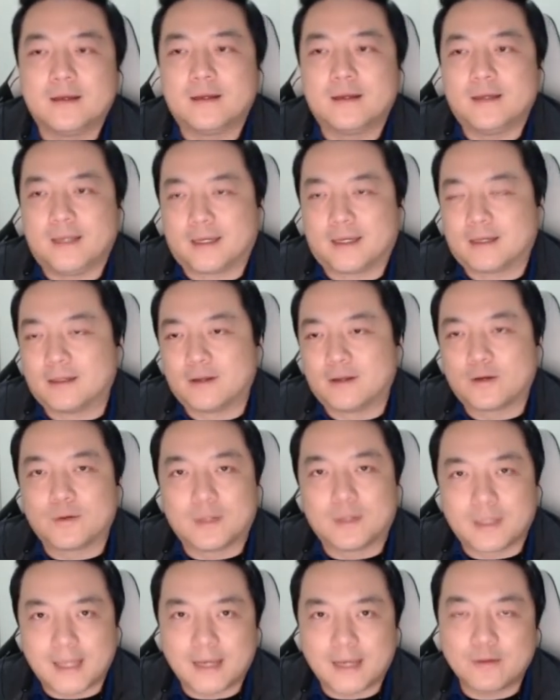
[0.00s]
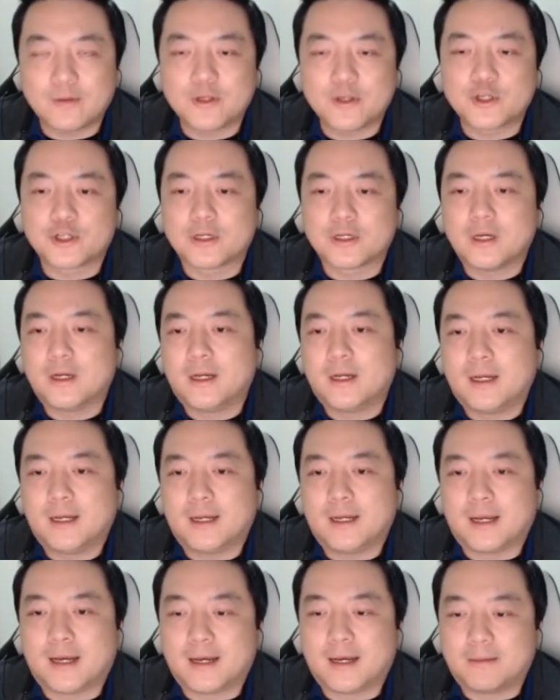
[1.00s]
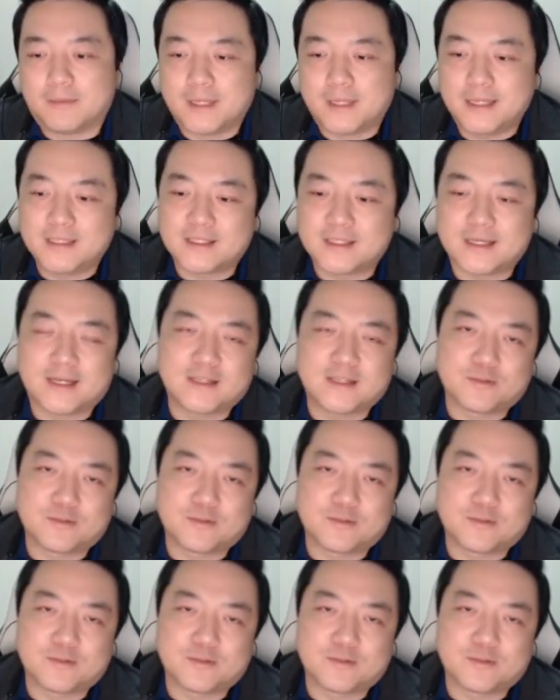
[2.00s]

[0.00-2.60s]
in colloquial language. These days,